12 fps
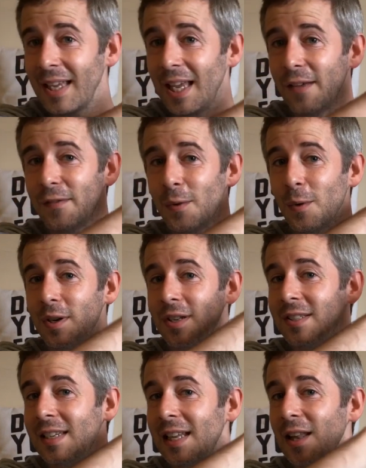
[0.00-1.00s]
if you want to
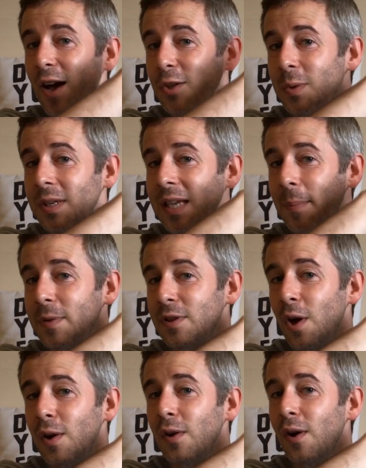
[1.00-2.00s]
see last week's
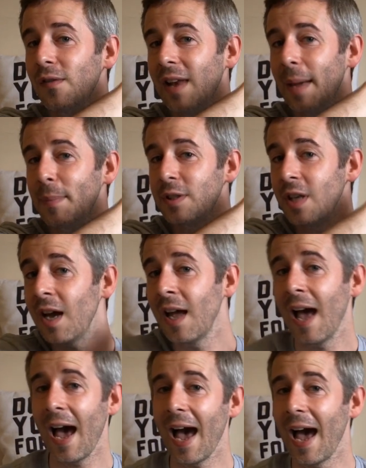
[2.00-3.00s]
episode of Laputa,
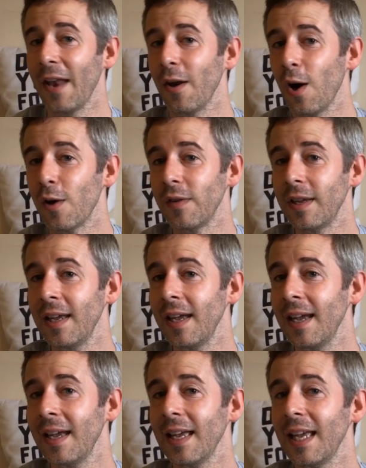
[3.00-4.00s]
and over
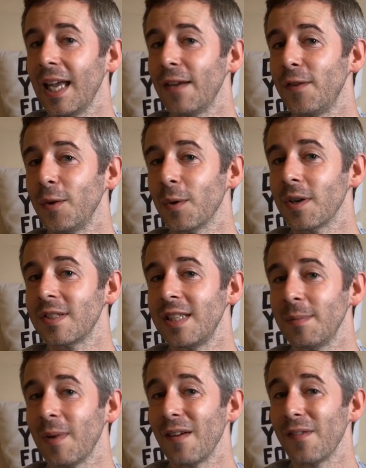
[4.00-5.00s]
here if you want to see
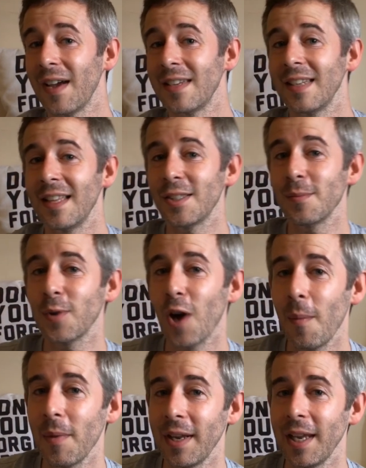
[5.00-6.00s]
my face in some
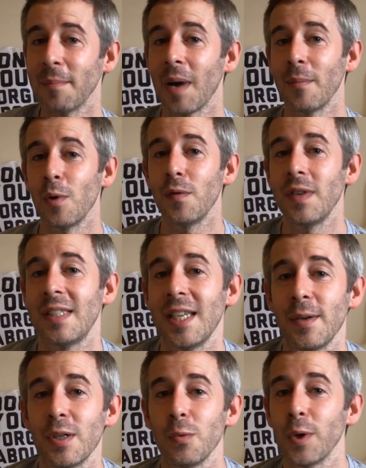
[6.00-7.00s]
comedy, my movie
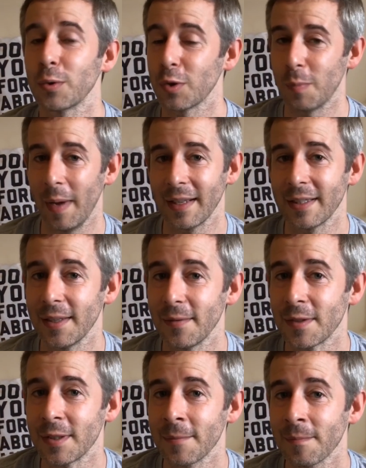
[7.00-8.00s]
series
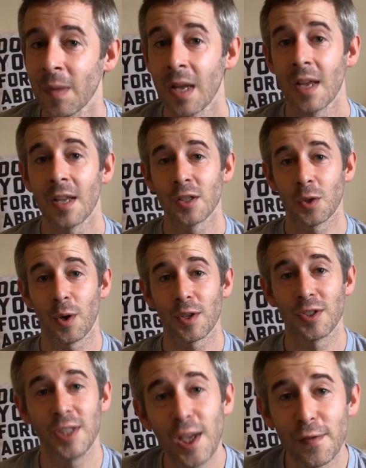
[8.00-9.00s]
Retrospectives. So I'll
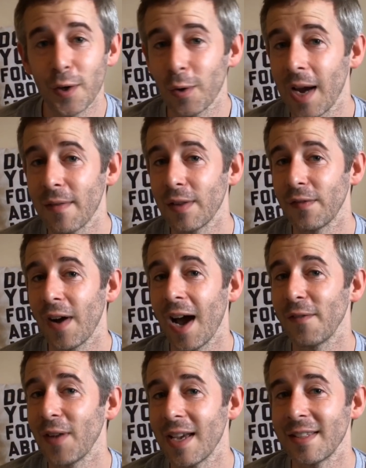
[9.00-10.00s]
see you for Grave of the
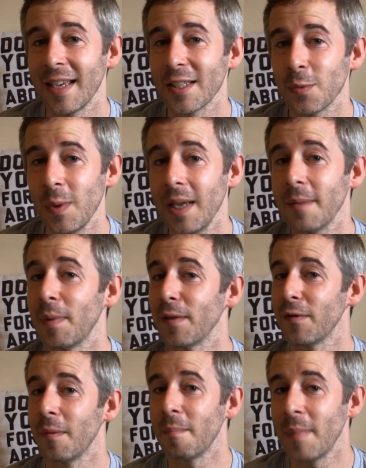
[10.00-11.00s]
Fireflies next week, but
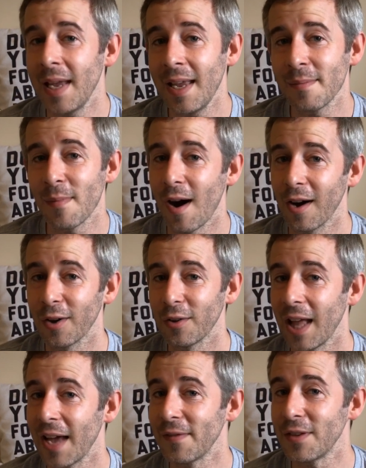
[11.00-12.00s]
from me, Mark on
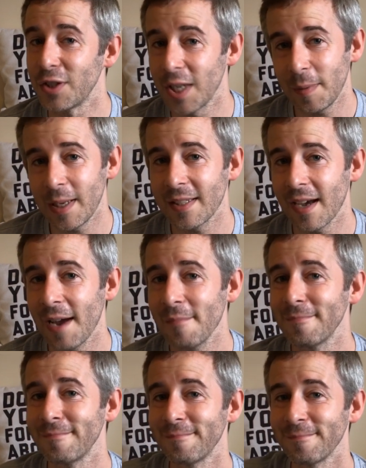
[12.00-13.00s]
Life and Ghibli Time,
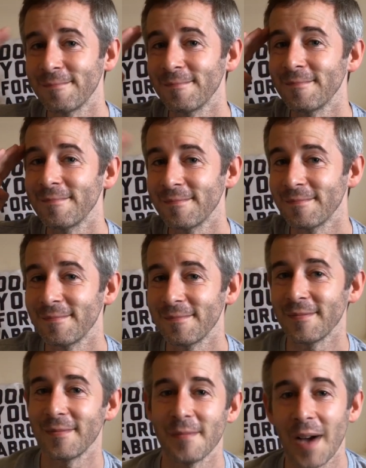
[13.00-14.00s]

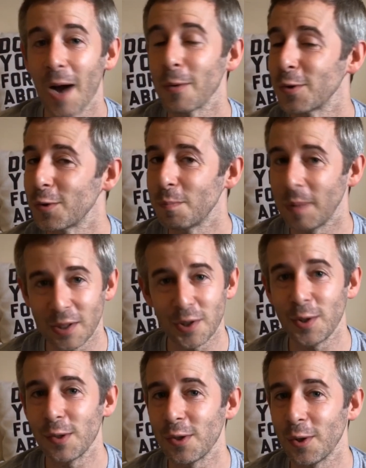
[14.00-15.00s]
I will speak to
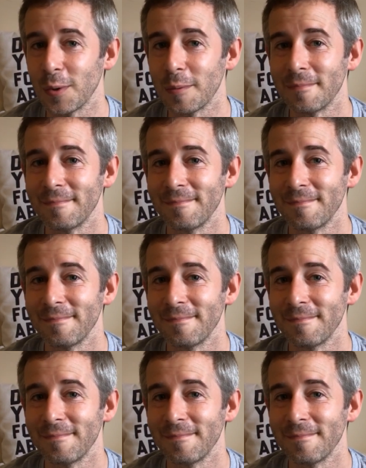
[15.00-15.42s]
you soon.